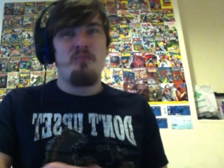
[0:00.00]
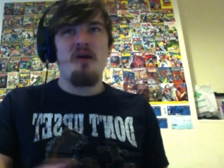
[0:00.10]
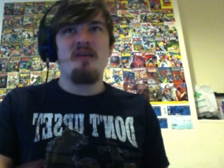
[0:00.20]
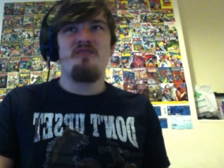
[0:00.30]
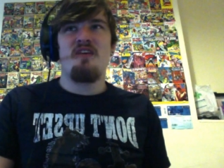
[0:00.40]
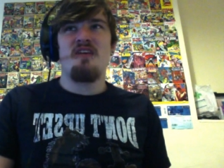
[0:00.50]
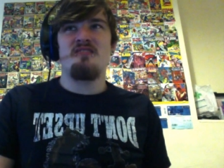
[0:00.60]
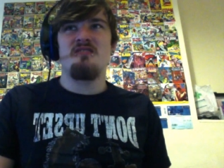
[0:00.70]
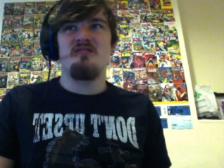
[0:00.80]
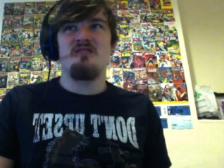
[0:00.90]
buy
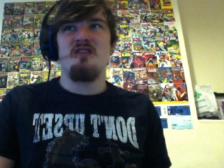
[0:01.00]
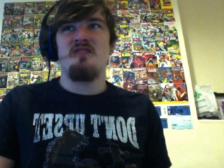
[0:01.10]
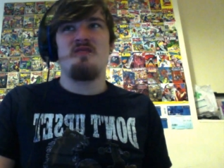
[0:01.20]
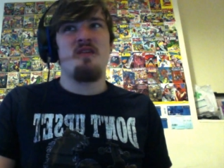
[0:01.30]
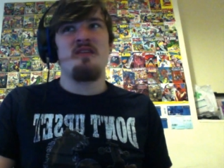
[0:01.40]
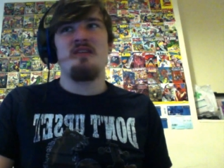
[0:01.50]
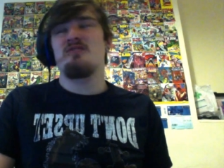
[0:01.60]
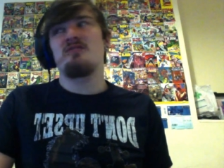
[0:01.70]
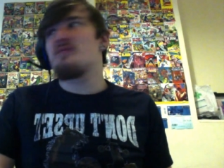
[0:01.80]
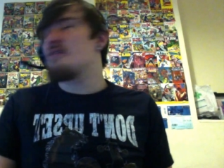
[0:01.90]
figures and stuff, and they're
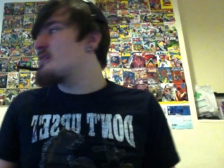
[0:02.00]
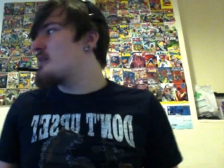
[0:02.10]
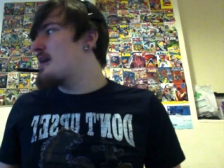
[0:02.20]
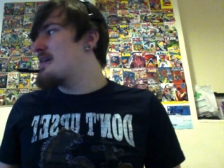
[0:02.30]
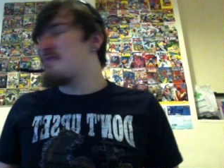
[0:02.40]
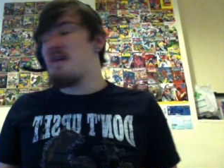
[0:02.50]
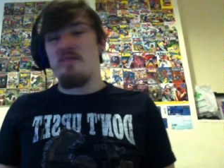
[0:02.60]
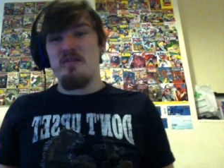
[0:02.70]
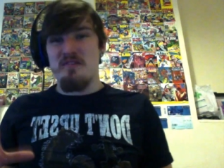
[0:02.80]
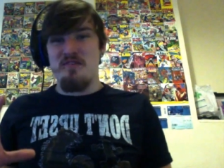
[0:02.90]
just, like, lying around my
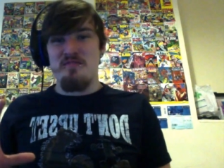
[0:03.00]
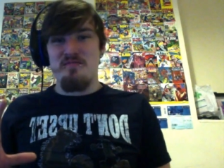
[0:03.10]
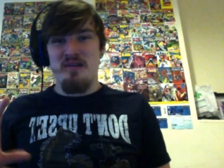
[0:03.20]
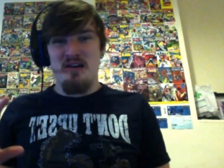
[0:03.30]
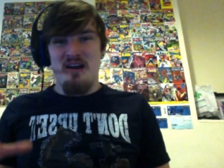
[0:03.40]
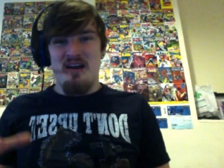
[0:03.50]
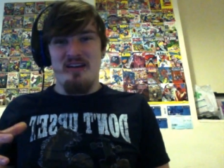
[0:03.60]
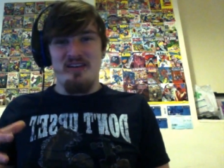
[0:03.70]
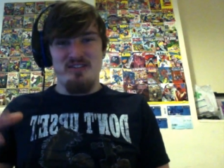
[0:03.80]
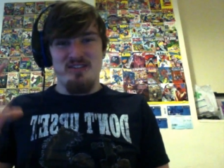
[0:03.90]
room, and
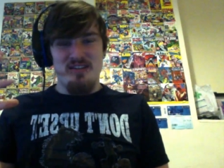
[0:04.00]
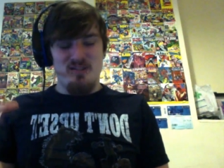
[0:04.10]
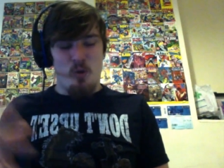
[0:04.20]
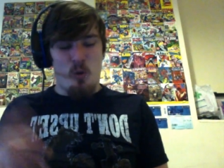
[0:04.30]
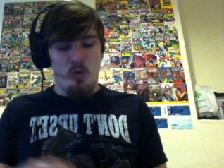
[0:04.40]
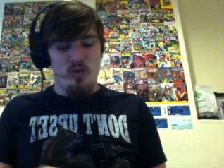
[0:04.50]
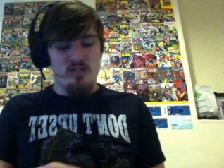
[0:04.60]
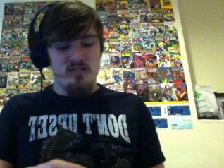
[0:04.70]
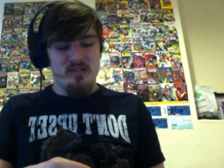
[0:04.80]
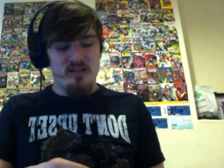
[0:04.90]
I just like to hoard
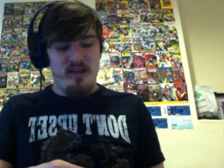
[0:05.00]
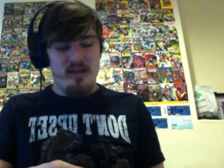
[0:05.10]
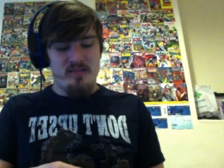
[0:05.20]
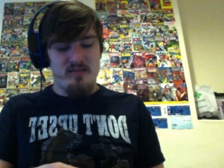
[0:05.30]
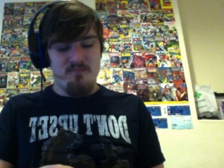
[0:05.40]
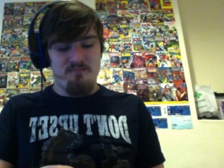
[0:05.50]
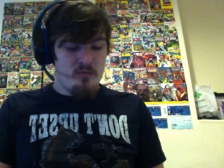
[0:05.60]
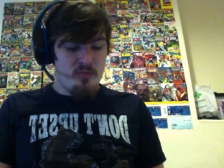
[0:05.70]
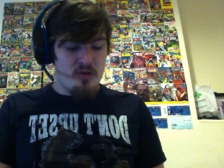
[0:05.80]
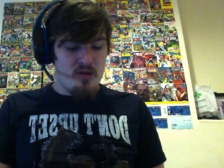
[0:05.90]
and collect them
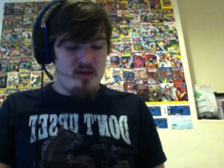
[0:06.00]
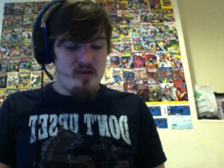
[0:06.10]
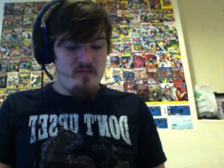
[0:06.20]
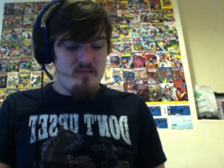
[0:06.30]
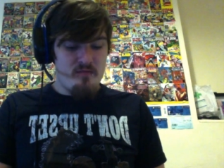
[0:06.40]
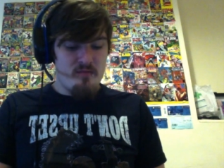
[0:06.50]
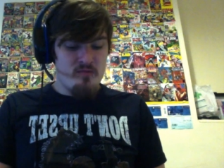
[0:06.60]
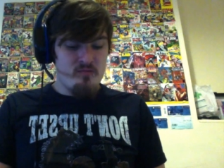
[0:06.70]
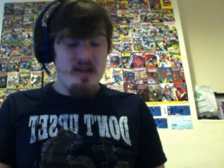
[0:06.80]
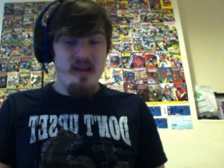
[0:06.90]
but I've
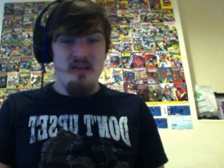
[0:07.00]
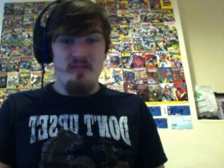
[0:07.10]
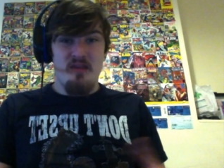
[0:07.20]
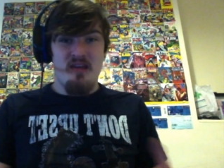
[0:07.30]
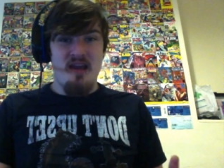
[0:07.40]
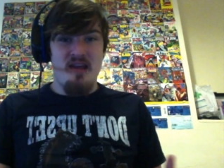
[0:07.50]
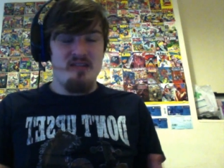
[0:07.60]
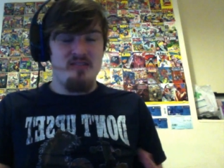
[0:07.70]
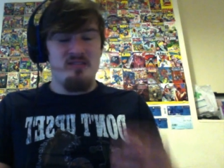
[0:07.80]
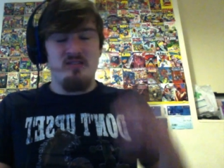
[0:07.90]
really been getting
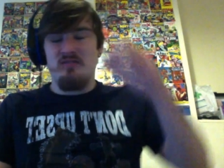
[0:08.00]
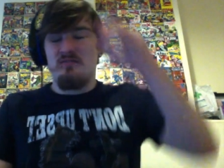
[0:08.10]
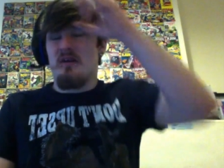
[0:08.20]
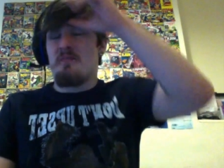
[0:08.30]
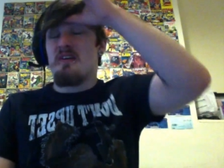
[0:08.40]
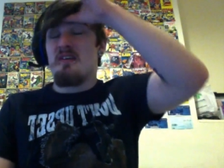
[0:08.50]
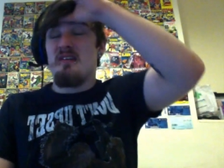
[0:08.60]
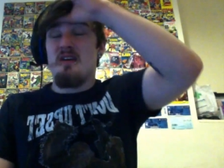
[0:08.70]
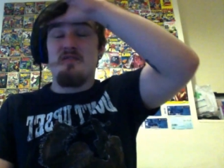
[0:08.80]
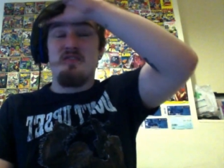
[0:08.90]
into. I mean, I
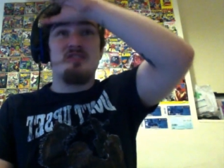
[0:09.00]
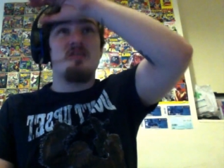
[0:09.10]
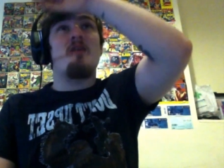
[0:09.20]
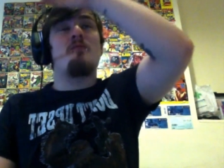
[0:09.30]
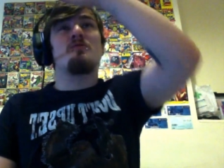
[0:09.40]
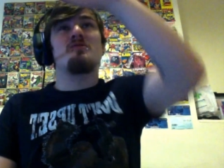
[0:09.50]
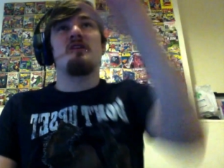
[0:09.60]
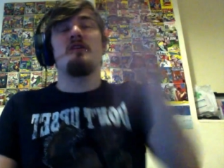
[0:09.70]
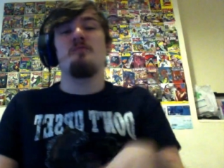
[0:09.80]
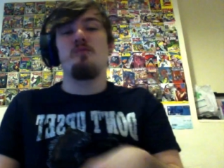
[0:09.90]
love the Star Wars
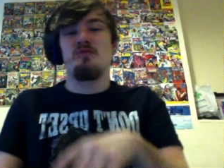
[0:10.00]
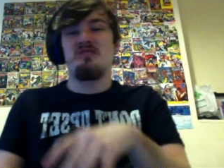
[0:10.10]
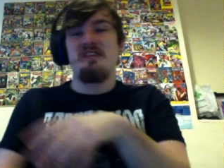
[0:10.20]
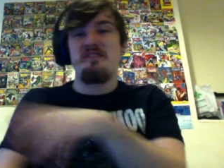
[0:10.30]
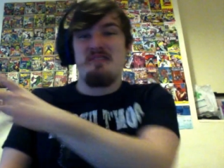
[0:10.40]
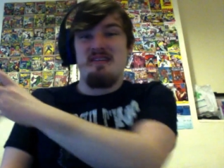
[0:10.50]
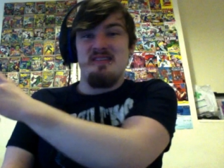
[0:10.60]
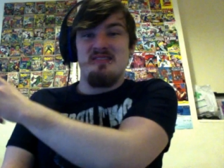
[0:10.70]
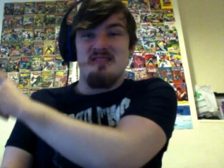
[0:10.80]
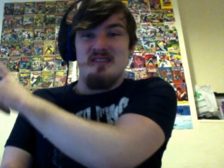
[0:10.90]
Clone Wars
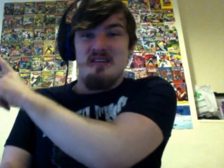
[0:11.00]
series